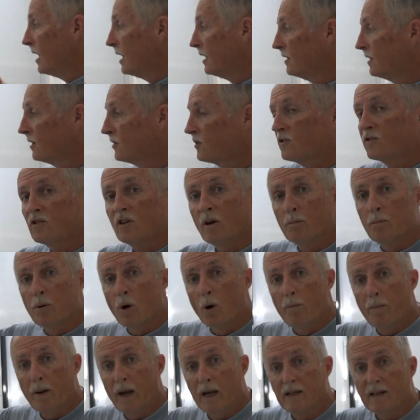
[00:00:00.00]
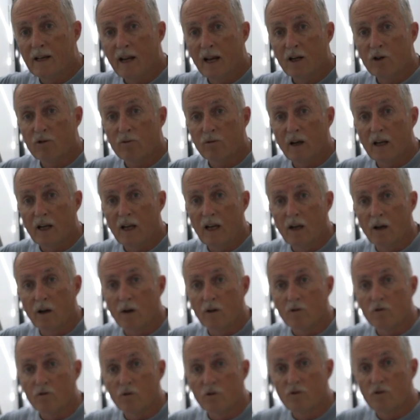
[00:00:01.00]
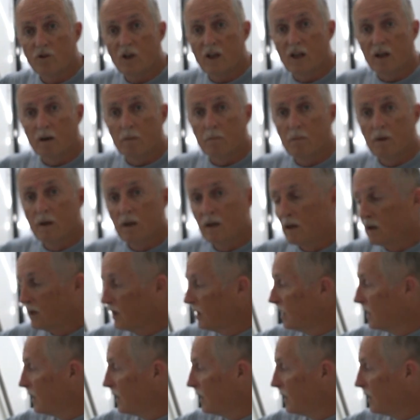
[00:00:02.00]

this is our propane tanks right here, as you see them.